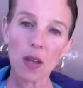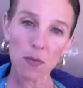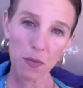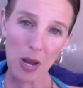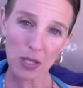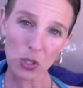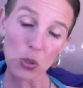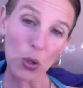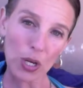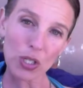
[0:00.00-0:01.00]
My
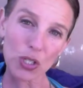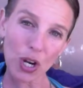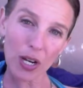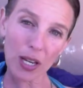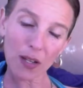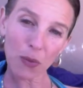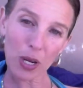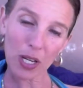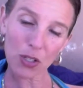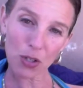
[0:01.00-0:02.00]
story started
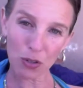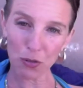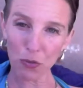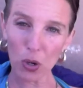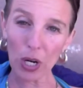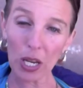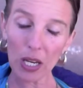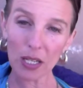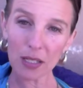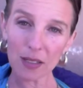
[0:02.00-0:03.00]
when I turned 40.
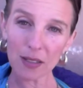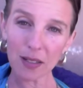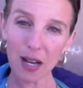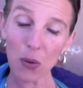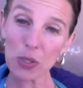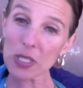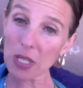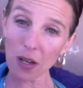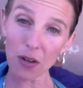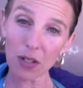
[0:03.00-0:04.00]
I was
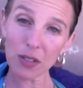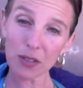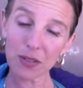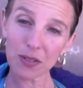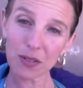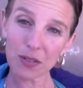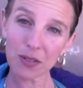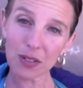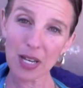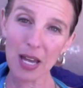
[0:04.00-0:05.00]
single
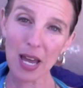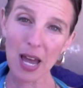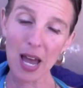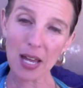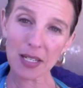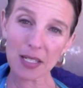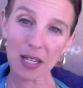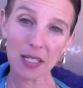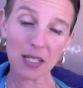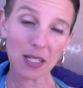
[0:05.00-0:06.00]
and
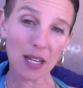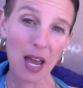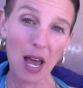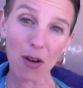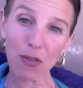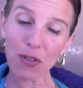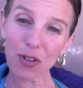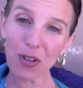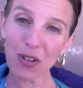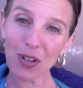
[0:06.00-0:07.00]
I didn't have
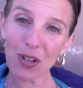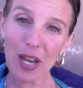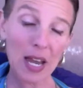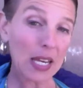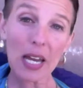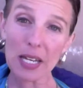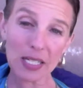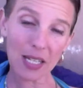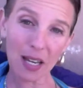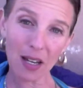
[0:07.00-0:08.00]
any
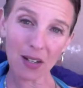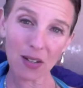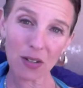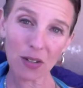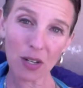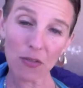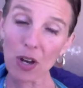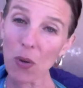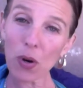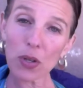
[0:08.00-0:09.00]
idea if
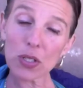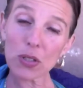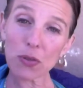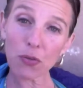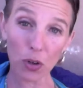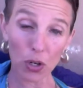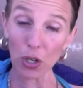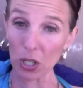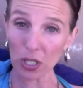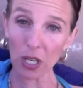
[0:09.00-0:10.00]
I was
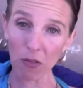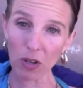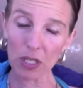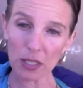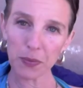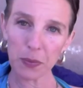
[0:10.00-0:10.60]
fertile, even.